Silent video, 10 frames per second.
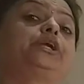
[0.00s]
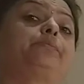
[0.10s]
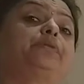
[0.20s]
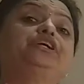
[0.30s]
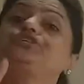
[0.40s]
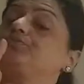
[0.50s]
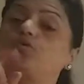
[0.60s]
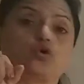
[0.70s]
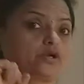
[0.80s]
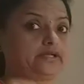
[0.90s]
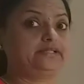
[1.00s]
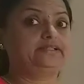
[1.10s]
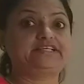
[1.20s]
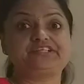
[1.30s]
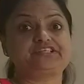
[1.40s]
number is 4. In
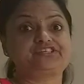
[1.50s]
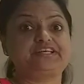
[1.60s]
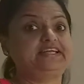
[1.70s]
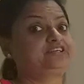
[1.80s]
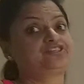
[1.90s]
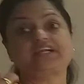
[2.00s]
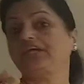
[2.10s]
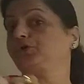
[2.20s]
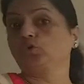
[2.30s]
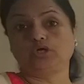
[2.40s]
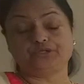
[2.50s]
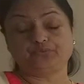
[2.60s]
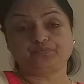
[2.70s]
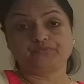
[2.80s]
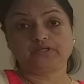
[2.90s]
the yesterday lecture I told you,
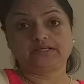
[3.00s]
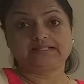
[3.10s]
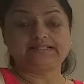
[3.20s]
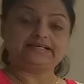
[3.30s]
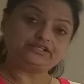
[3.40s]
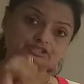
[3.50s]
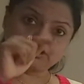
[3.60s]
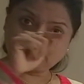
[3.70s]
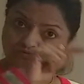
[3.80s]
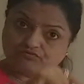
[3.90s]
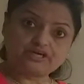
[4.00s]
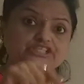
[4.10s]
that is one